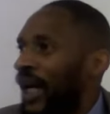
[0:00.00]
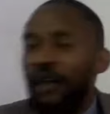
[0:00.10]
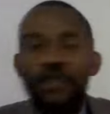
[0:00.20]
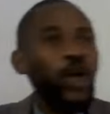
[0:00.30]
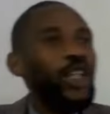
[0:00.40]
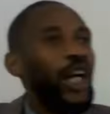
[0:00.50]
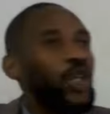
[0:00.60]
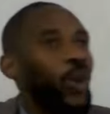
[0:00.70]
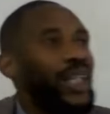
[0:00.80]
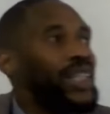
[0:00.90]
Have you not
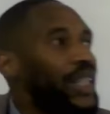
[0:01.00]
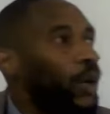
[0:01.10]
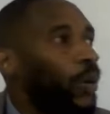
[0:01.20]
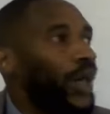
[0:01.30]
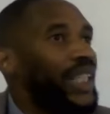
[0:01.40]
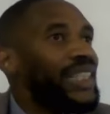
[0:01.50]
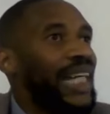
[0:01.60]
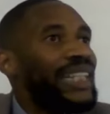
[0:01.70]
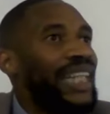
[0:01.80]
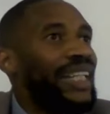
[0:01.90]
heard what, it's, what it
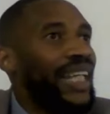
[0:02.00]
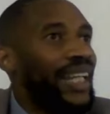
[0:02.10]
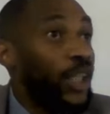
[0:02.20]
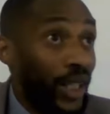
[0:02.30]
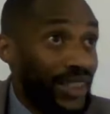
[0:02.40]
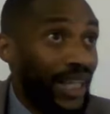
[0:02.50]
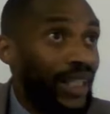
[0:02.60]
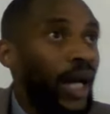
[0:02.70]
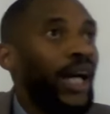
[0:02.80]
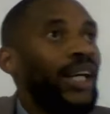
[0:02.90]
says there, there, there? You understand?
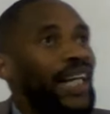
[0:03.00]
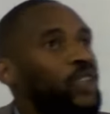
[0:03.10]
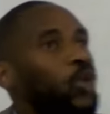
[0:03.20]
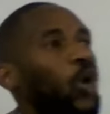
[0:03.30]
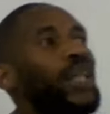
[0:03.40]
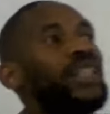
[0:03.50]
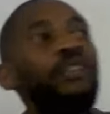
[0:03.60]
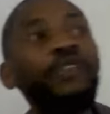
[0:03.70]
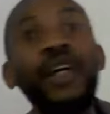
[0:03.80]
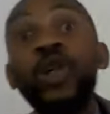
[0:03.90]
Christ will always
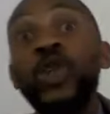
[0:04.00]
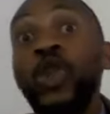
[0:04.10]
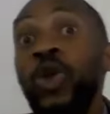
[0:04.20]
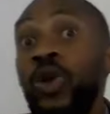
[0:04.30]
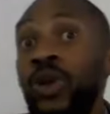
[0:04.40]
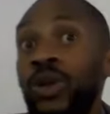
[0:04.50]
refer you to,